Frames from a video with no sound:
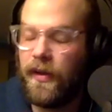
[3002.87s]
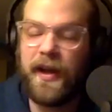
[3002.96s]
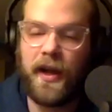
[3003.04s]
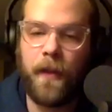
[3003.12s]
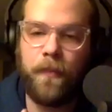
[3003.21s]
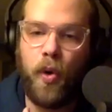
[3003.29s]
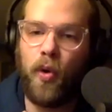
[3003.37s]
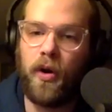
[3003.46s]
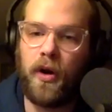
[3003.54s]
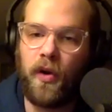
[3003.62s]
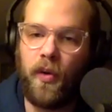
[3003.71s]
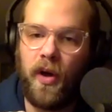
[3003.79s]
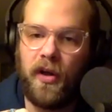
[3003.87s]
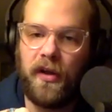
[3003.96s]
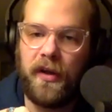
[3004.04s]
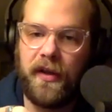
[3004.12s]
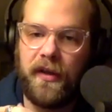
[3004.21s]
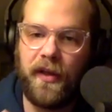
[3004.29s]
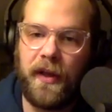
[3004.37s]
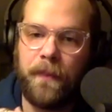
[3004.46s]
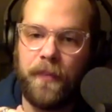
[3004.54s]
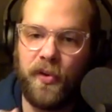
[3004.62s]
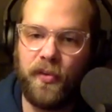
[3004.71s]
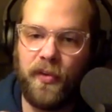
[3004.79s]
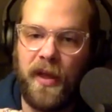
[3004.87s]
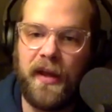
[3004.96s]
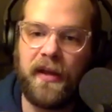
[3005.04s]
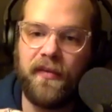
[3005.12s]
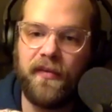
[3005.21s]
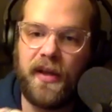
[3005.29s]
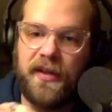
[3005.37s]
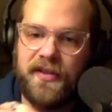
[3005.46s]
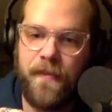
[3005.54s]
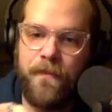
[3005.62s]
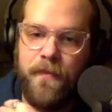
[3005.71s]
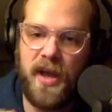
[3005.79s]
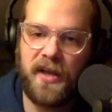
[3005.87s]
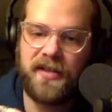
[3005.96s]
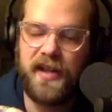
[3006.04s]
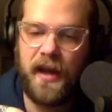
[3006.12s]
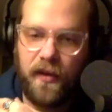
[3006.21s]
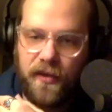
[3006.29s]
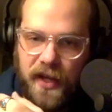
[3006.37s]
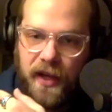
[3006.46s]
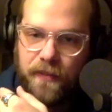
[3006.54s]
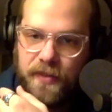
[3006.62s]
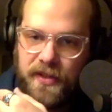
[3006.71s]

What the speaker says: poor quality like bootleg of like some mixed down tapes.